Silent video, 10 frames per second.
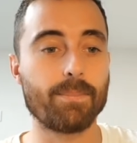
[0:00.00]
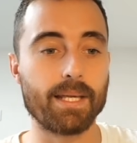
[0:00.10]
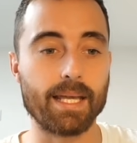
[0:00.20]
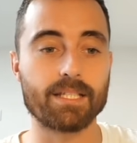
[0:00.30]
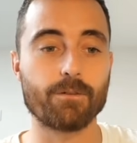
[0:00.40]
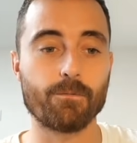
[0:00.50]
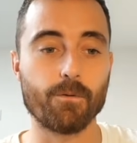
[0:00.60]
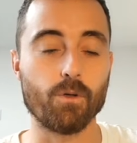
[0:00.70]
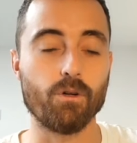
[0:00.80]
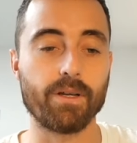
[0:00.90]
picks
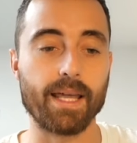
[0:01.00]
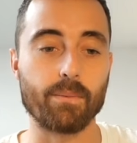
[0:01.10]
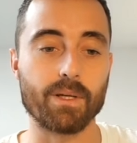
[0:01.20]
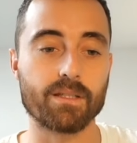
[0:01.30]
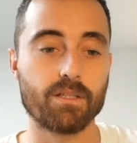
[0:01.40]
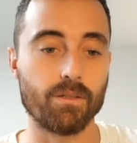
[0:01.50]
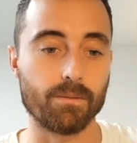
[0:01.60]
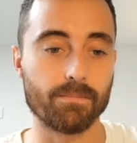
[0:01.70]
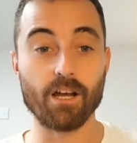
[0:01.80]
for Game Week 2.